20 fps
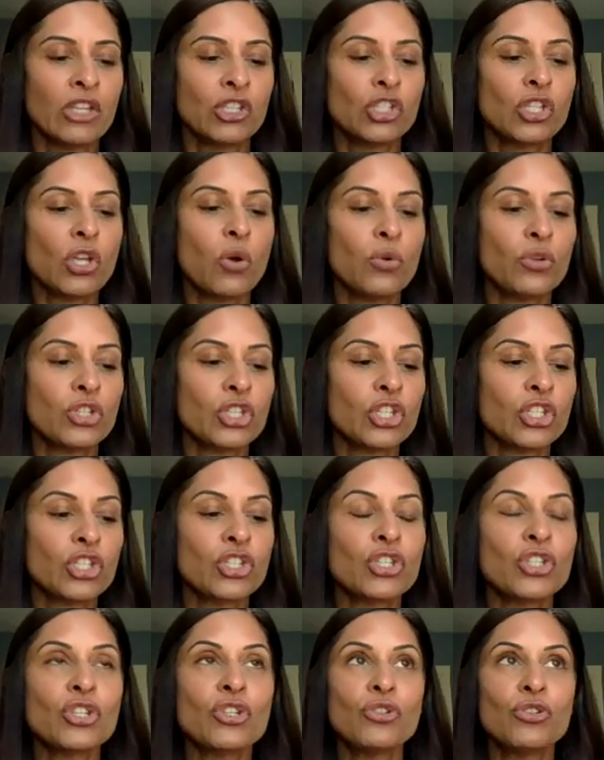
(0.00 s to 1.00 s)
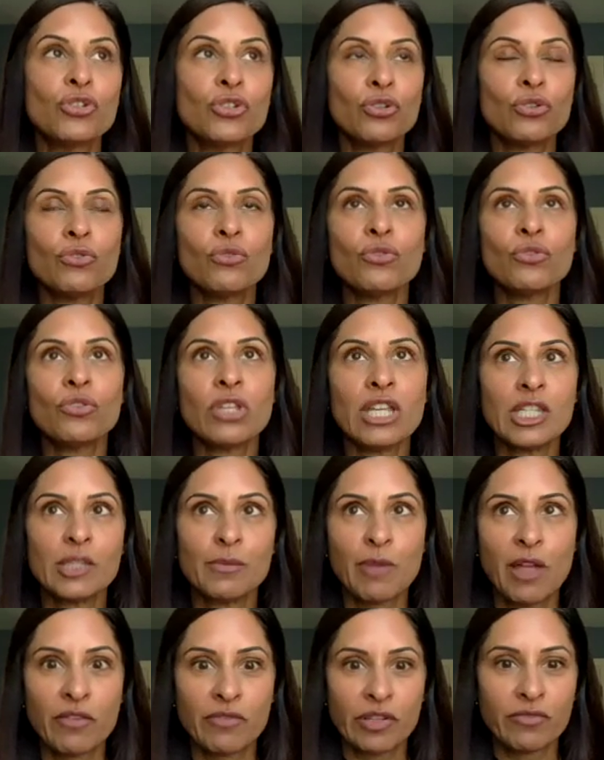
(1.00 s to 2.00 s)
So to do these
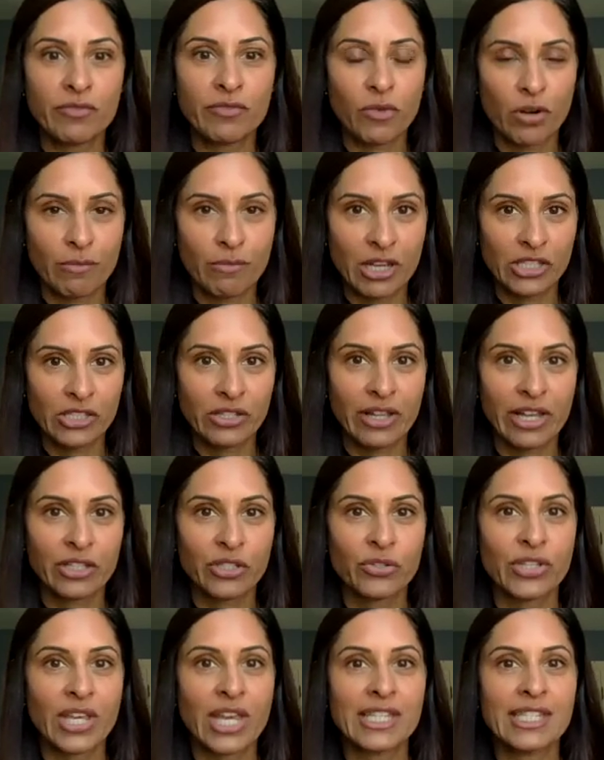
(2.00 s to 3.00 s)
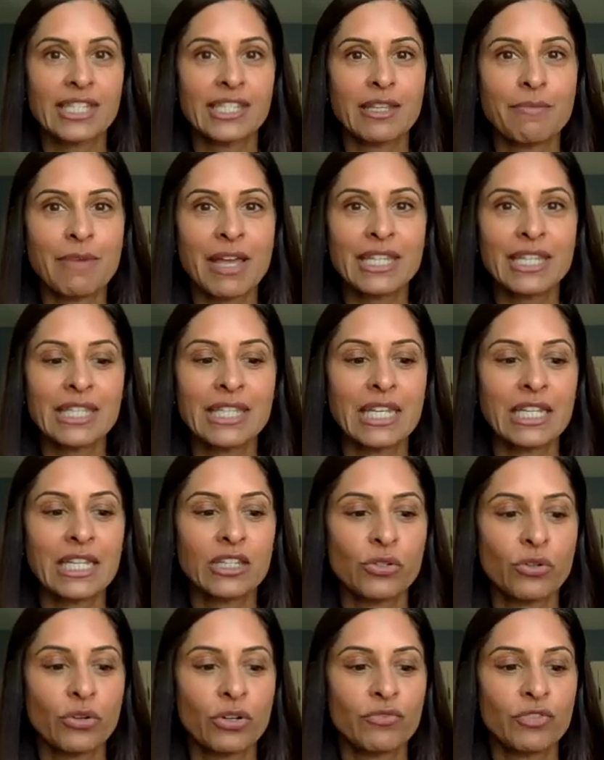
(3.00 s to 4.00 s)
pelvic floor muscle exercises, the best thing
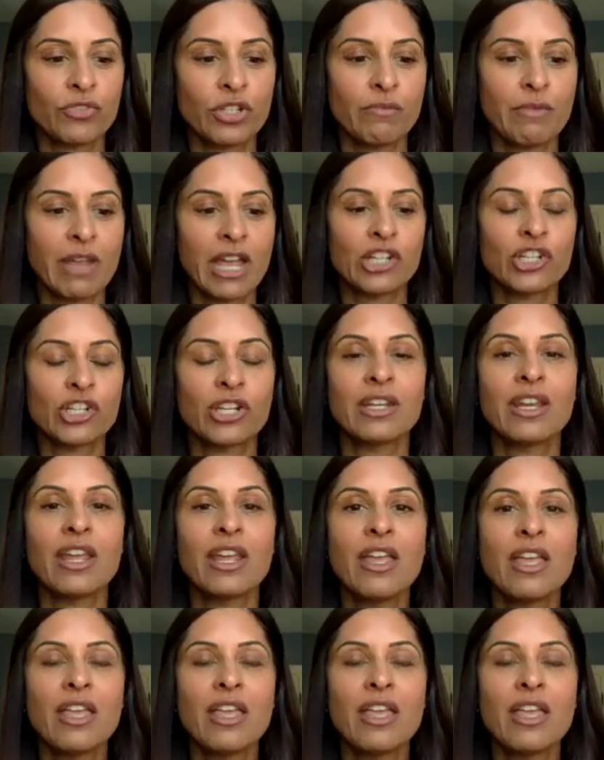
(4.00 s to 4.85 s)
is sort of to imagine